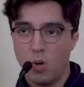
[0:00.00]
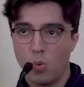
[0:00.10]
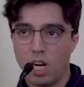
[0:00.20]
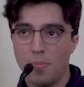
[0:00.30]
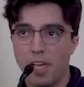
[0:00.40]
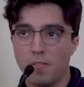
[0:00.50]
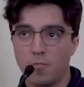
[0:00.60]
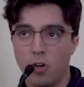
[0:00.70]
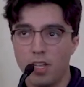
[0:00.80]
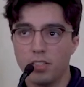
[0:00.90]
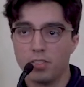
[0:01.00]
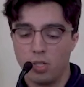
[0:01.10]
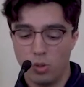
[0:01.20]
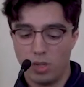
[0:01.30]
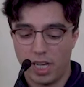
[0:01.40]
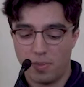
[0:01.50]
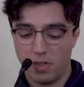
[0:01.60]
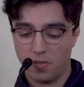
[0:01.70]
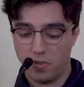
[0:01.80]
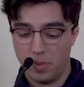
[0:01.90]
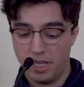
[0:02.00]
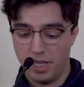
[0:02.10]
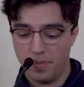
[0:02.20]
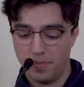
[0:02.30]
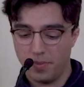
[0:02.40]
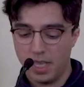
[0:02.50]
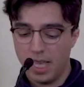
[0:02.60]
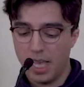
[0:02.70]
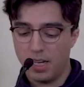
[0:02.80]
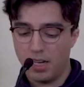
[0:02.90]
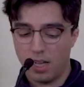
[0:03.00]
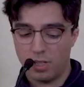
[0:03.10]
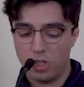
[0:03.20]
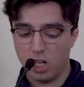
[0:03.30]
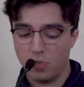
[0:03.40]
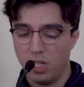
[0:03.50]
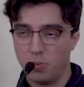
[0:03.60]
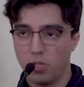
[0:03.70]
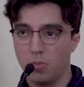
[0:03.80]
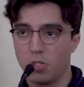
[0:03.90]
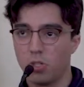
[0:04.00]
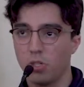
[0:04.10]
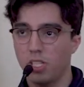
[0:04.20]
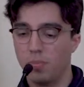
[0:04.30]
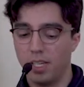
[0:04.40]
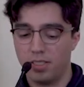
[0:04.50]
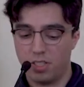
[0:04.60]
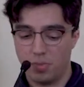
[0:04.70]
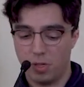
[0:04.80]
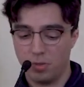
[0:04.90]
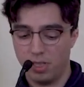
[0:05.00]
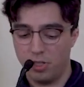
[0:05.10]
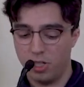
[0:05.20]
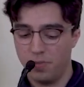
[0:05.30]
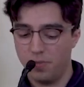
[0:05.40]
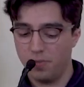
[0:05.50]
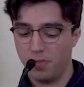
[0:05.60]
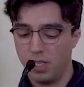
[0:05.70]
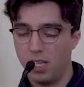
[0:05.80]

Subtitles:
When I made friends who liked me for me, and did not judge me prematurely based on my religion,